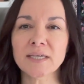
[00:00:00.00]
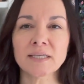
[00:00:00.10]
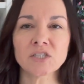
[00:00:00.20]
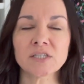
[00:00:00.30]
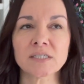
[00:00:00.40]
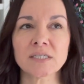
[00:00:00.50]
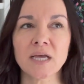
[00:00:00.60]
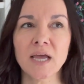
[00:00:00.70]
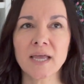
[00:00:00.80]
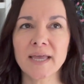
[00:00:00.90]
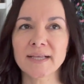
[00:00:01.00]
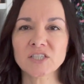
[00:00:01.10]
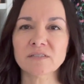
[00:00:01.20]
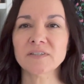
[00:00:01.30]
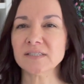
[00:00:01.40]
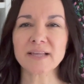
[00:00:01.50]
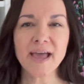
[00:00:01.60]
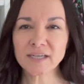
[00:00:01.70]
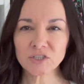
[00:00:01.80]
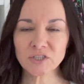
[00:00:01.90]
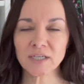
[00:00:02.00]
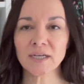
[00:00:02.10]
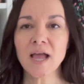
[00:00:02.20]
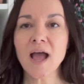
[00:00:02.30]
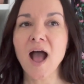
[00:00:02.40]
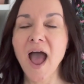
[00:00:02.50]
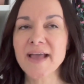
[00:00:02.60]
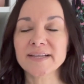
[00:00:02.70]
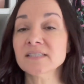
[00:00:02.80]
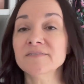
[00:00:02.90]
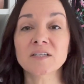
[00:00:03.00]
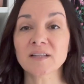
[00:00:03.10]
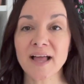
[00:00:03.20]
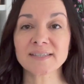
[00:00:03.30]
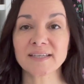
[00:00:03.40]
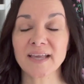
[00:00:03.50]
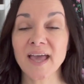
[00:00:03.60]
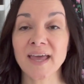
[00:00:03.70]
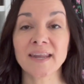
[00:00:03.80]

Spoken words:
It just feels extra. It doesn't feel classic. And